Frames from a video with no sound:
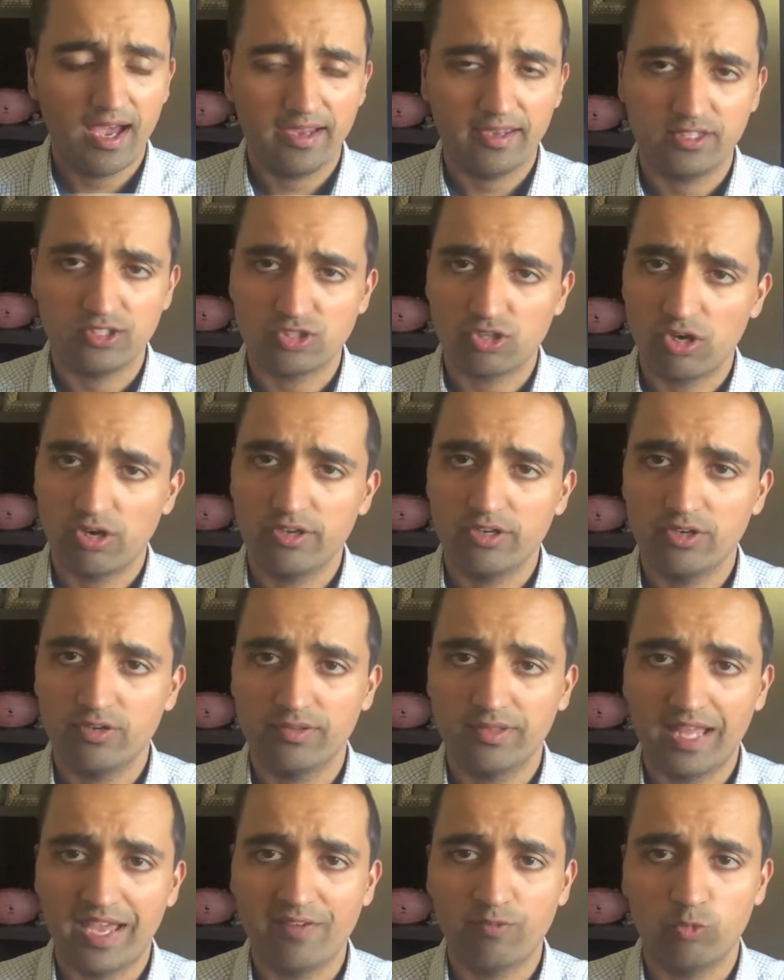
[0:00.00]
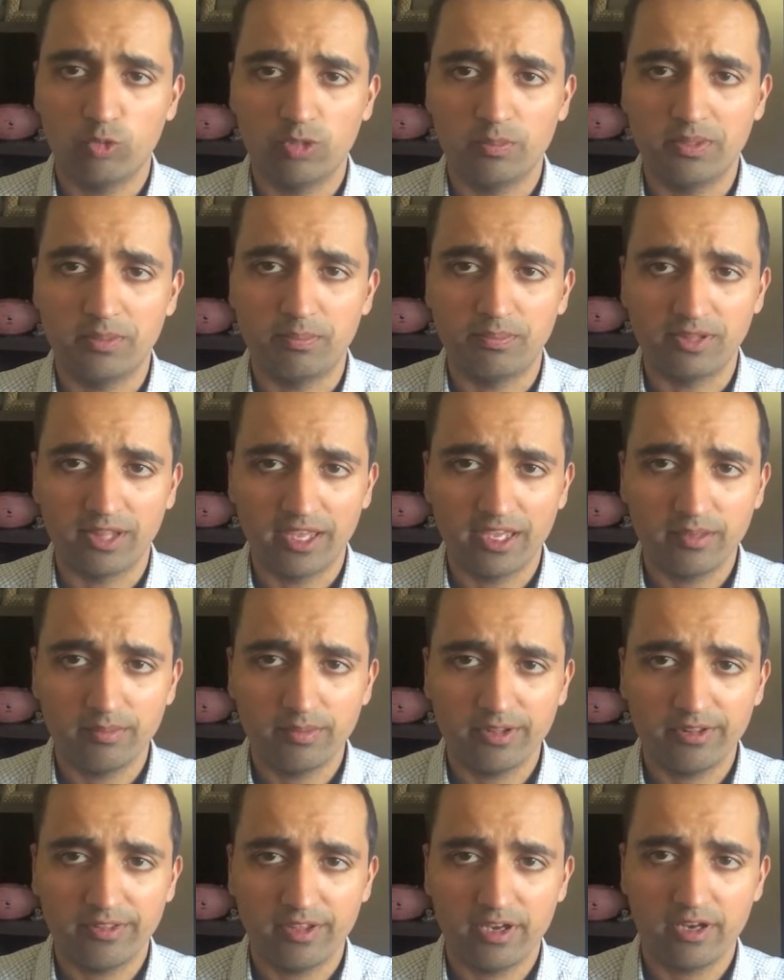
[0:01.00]
Guitar Hero Live will be
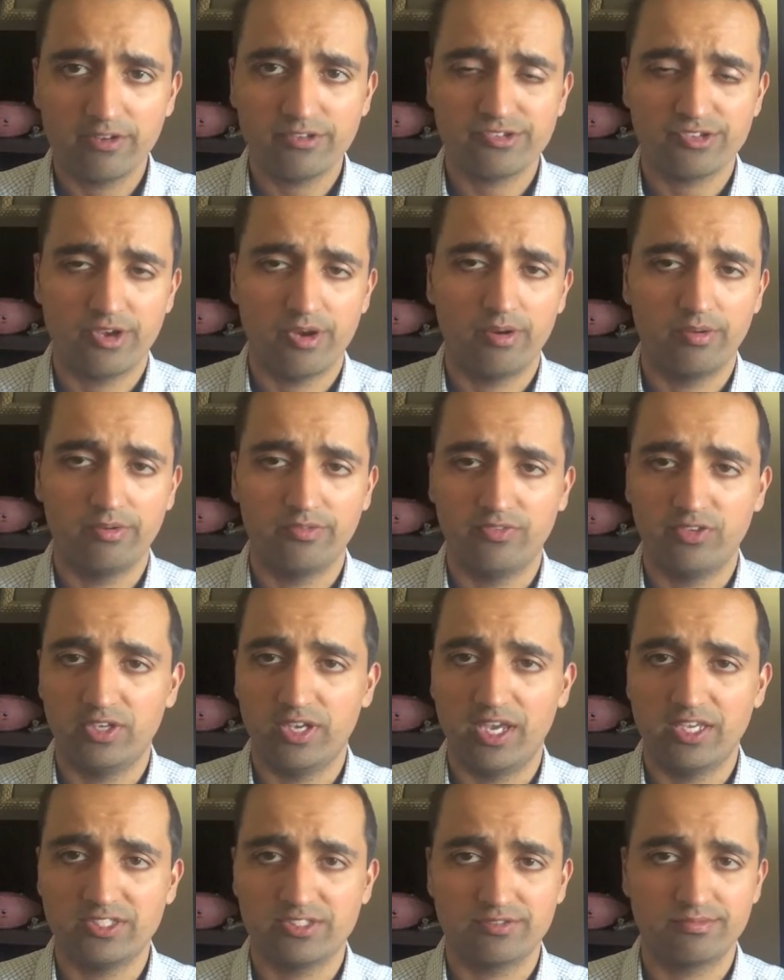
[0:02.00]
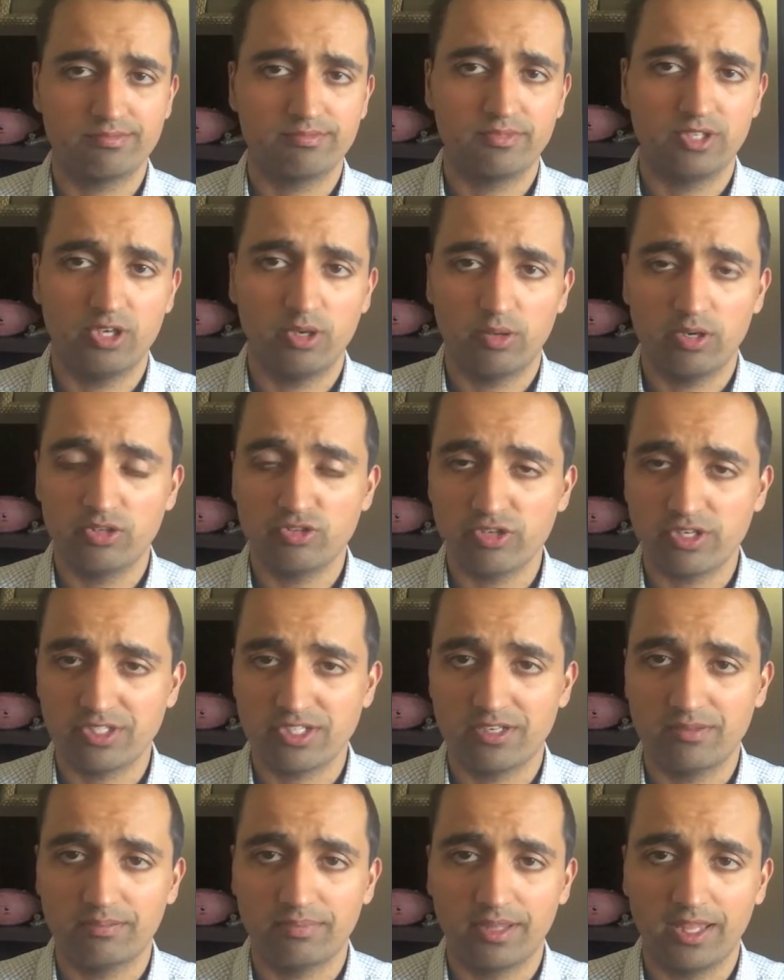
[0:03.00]
playable there. So if you guys are
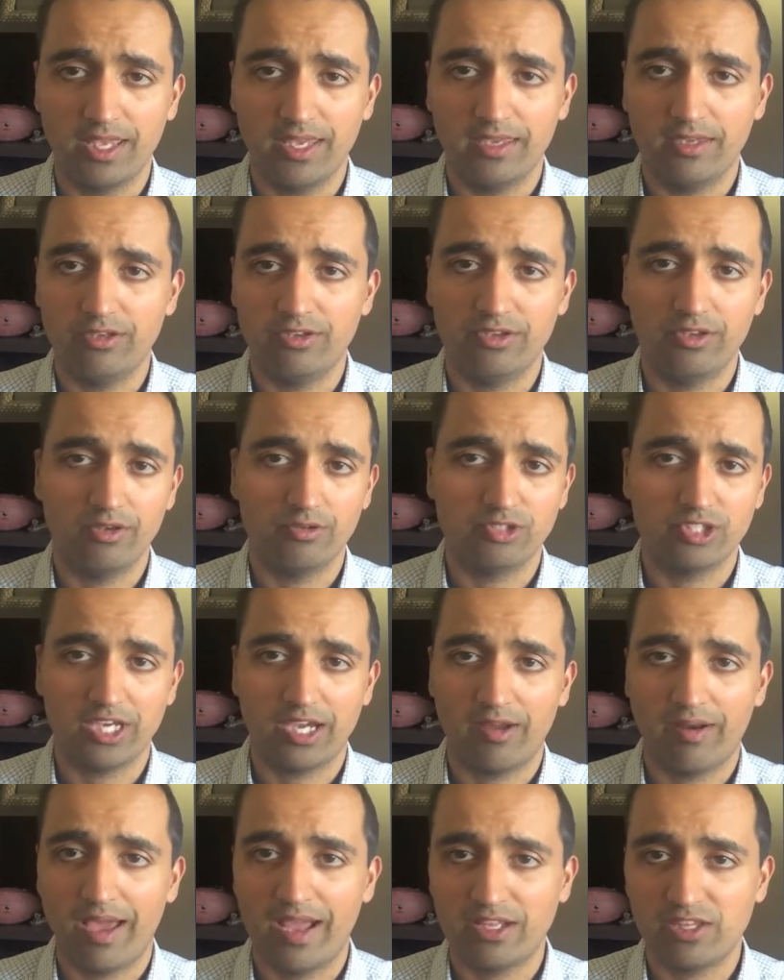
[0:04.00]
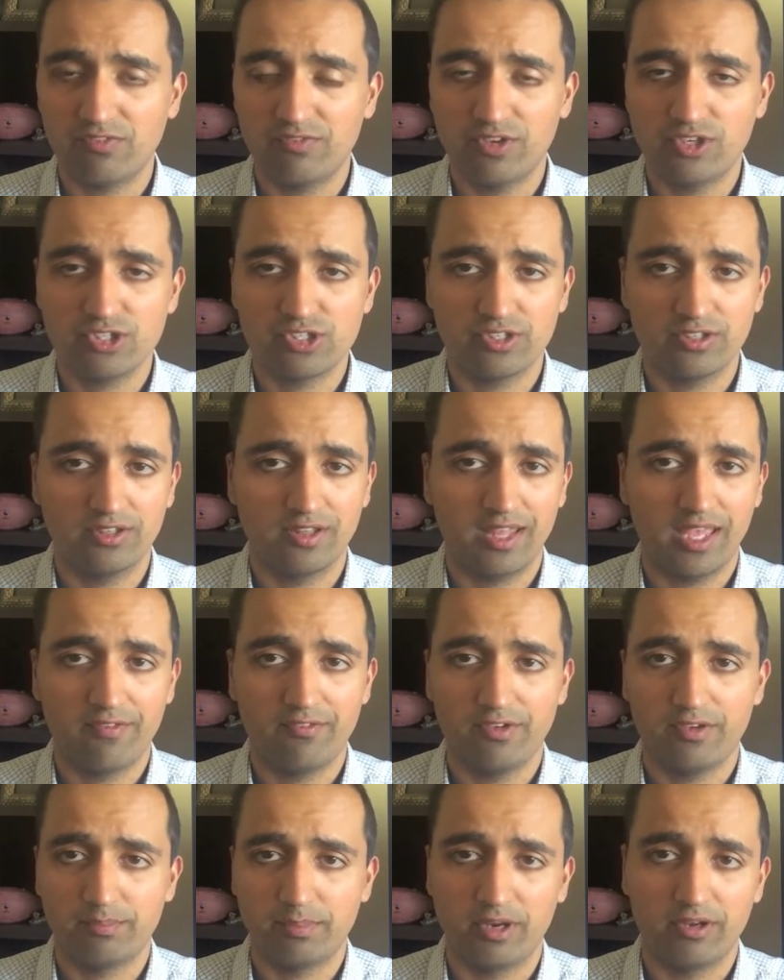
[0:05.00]
interested in playing it, you can go check out Activision. They'll
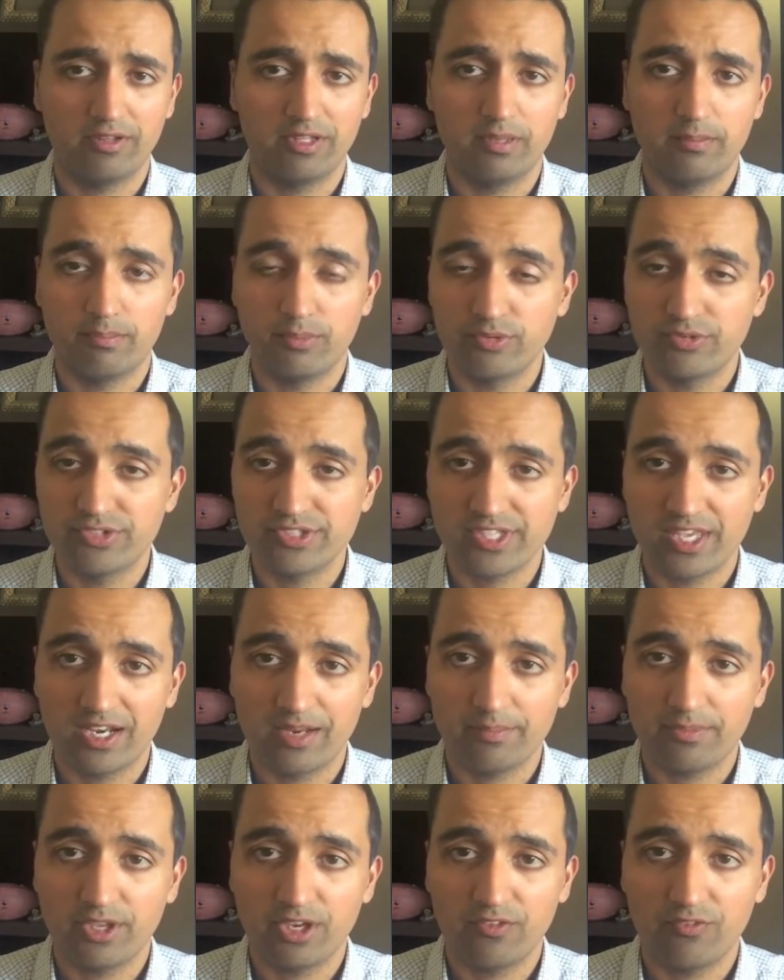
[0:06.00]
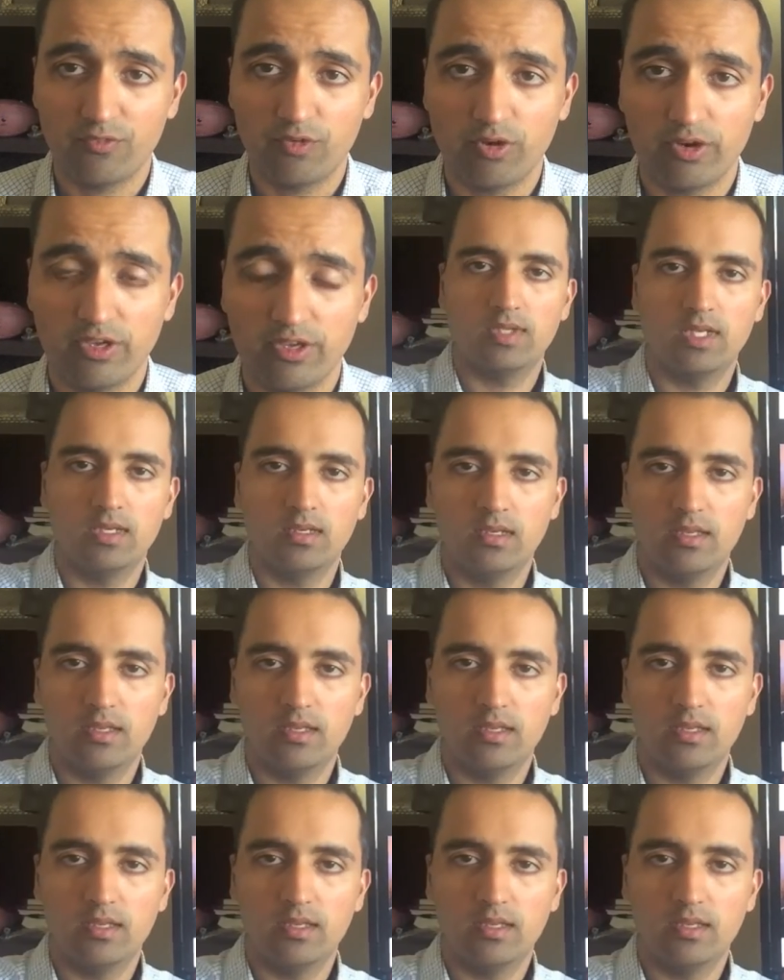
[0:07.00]
have apparently a booth set up there for you.